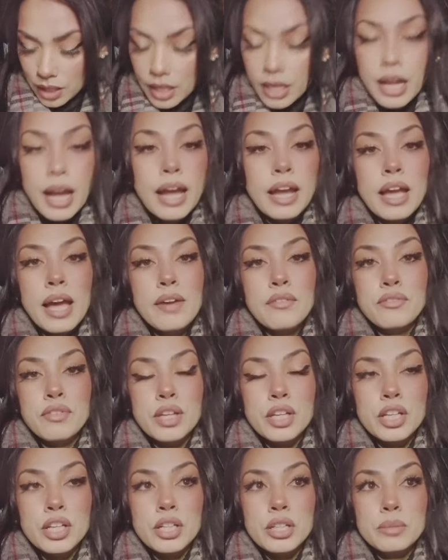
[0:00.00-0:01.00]
I, I
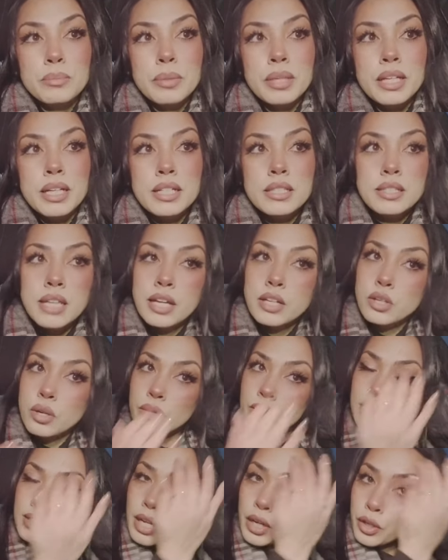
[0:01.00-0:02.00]
figured because I
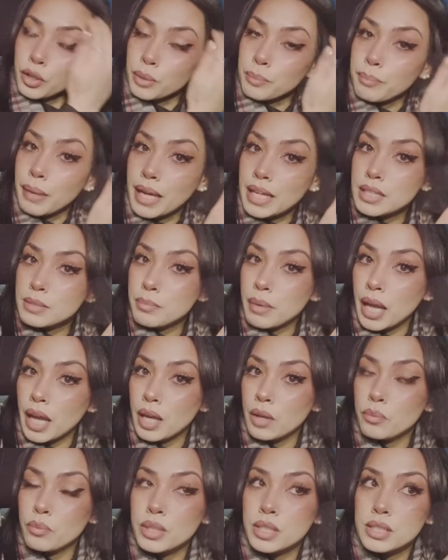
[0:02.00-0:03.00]
noticed that her base
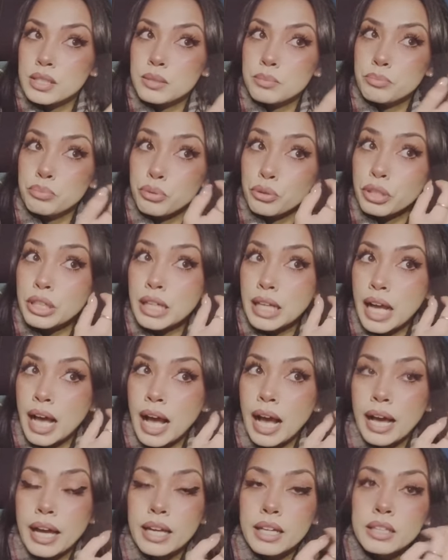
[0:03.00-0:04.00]
pay was pretty
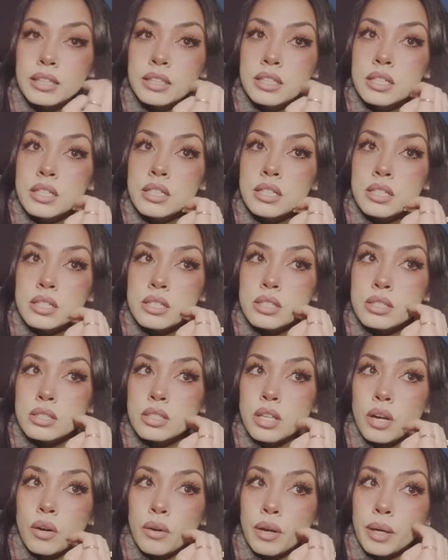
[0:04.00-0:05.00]
high.
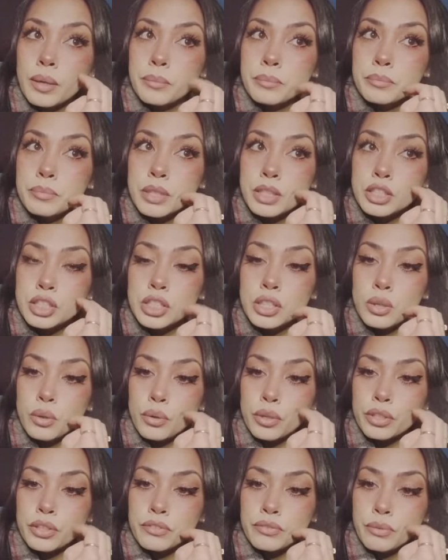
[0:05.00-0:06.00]
So, um, cause she
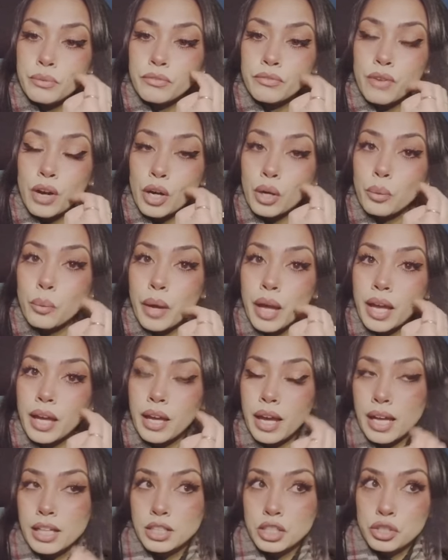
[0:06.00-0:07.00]
ordered from far away. I
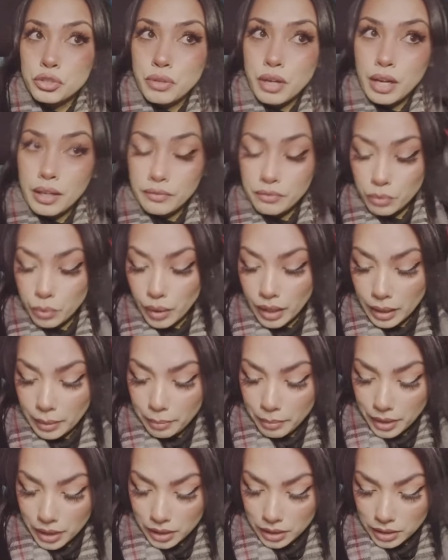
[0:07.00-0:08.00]
had to drive quite a
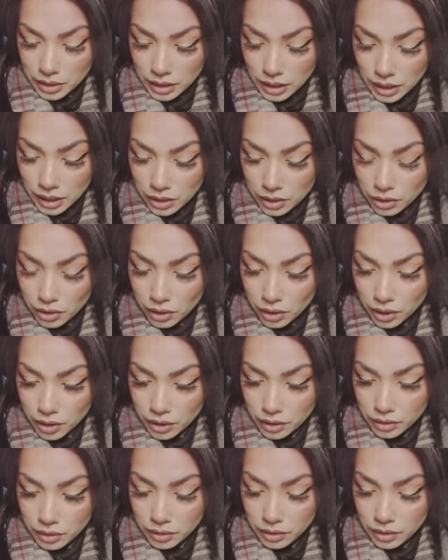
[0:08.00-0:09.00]
bit to get to
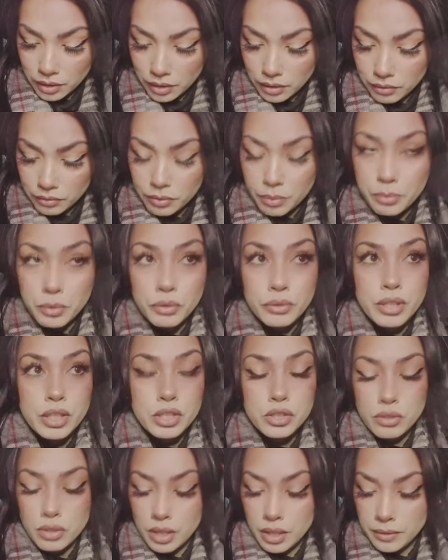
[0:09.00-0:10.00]
her from the
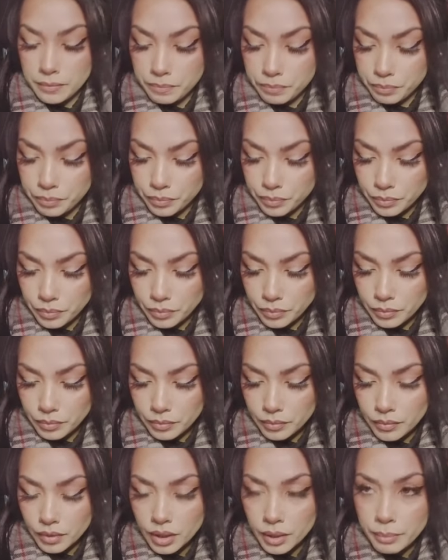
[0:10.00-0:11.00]
restaurant
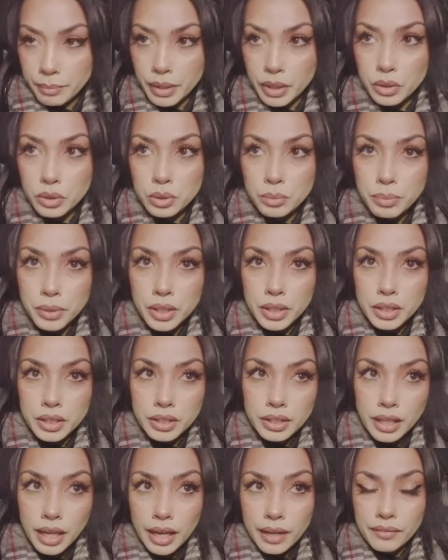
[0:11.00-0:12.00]
but Uber
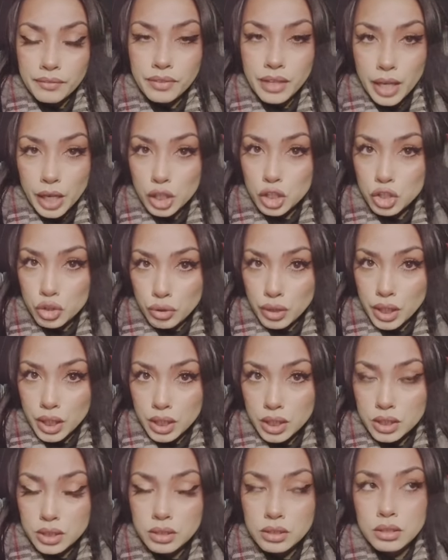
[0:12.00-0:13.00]
gave extra.